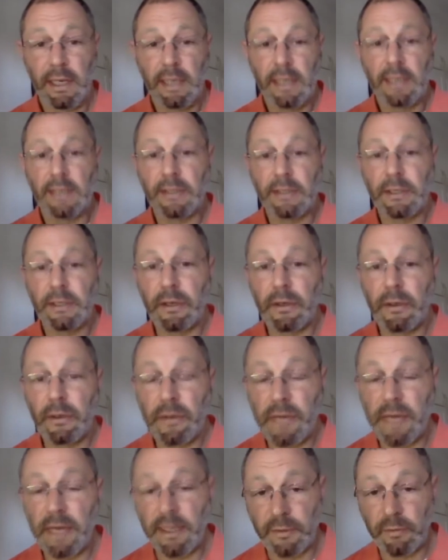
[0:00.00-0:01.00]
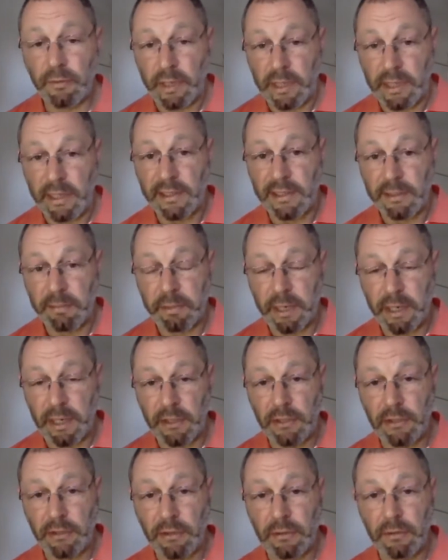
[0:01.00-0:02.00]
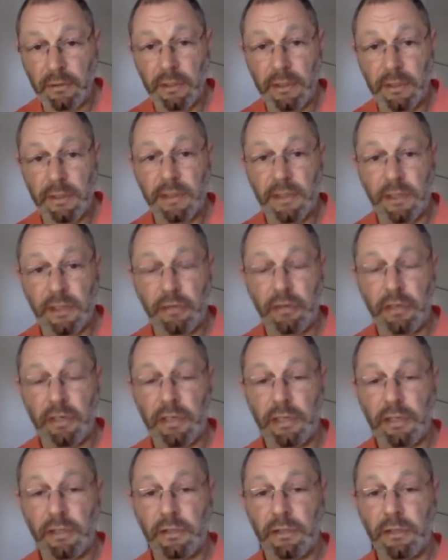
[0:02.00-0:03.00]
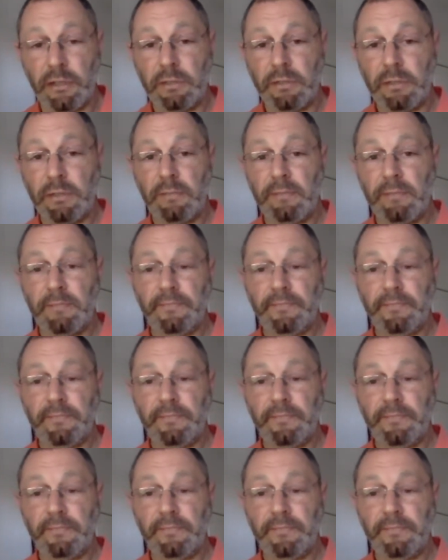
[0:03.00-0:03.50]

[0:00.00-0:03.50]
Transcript: And so that is what I aspire to in such relationships.